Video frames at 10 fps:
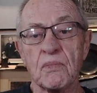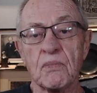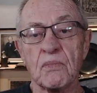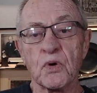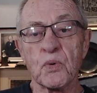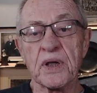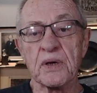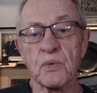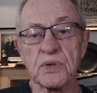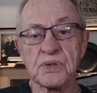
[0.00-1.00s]

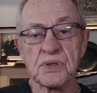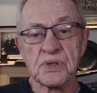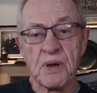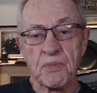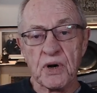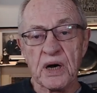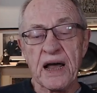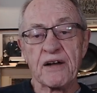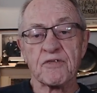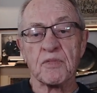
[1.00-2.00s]
Maria was separated
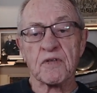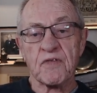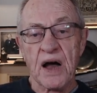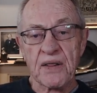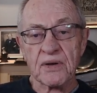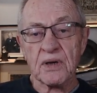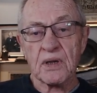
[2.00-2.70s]
out from her father.